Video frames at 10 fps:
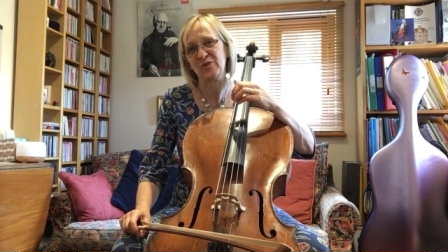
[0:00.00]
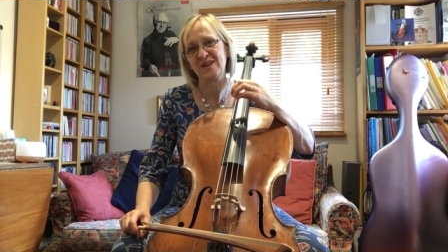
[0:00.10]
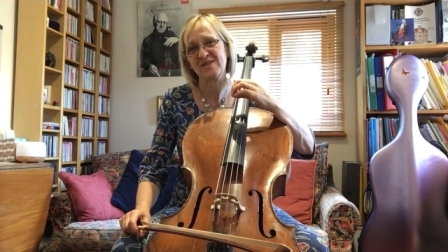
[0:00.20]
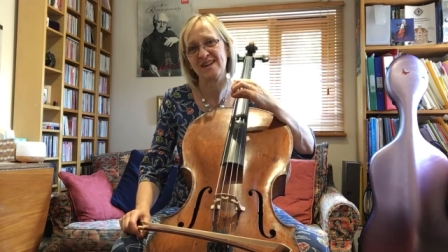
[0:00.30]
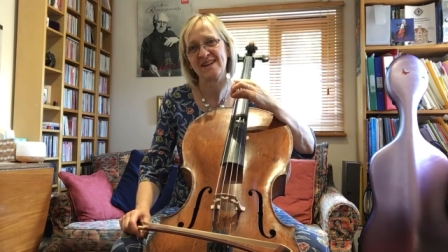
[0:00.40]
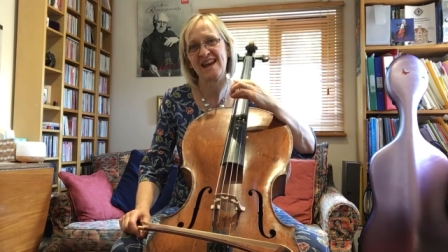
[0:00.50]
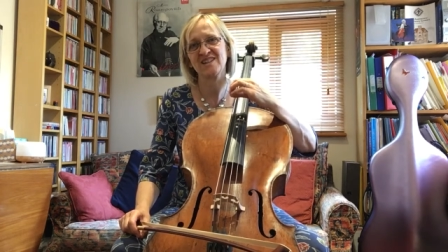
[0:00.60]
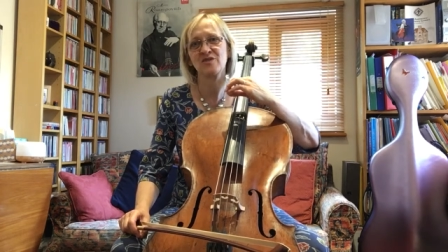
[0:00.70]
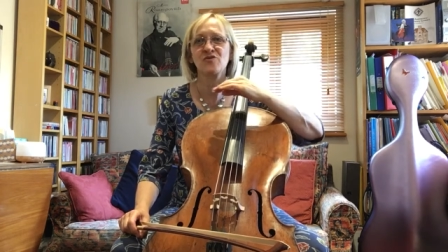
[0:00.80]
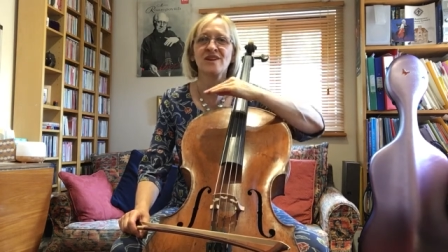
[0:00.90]
when you can
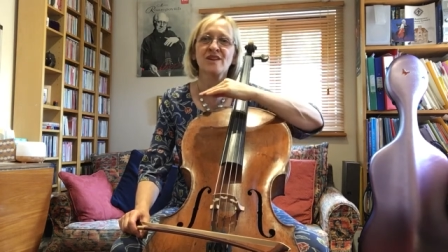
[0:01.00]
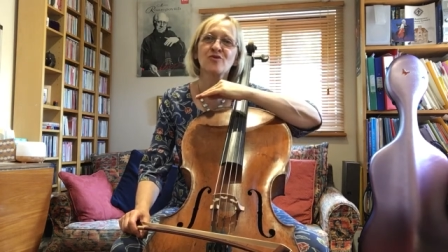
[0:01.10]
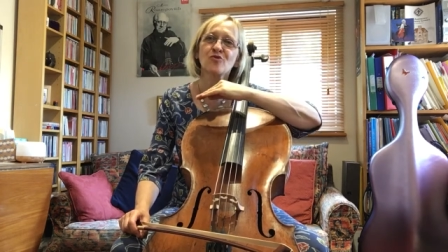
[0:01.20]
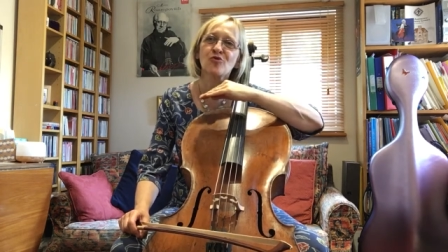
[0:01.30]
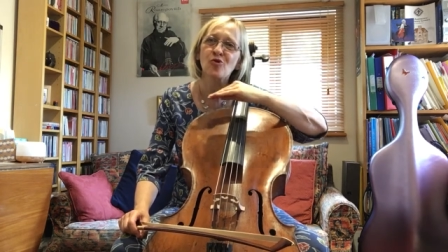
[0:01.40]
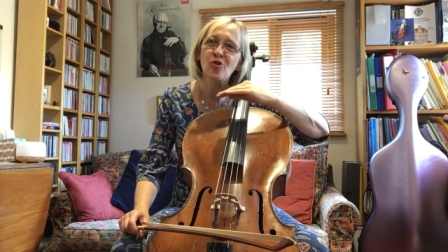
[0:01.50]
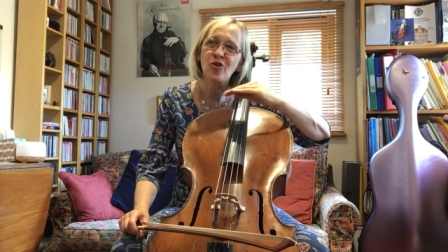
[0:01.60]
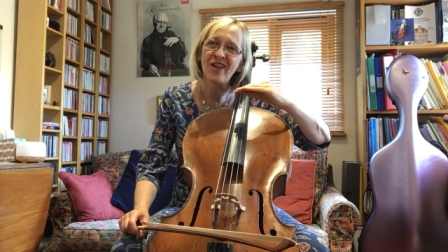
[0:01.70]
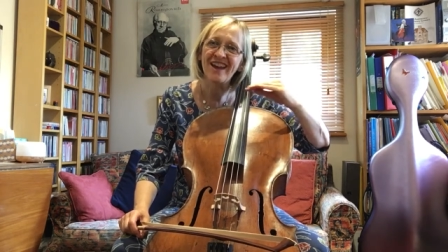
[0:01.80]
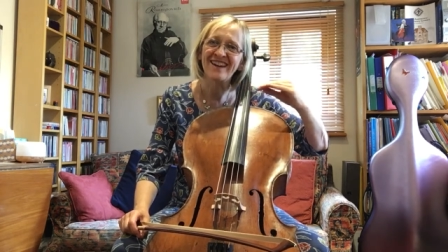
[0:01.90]
actually really draw
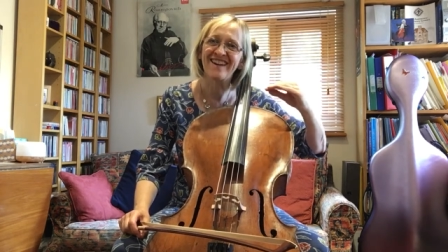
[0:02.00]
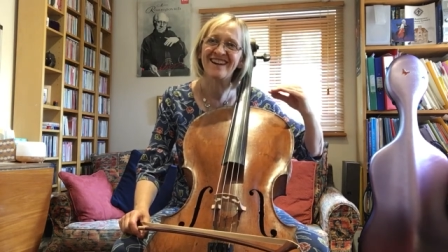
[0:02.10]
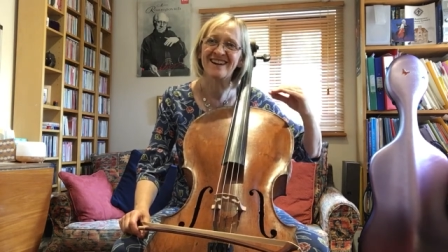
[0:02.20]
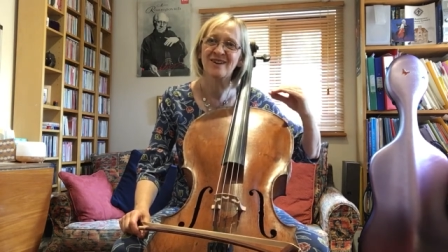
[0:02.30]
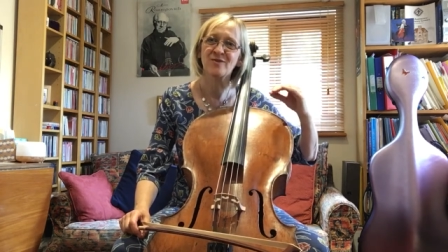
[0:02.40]
that line,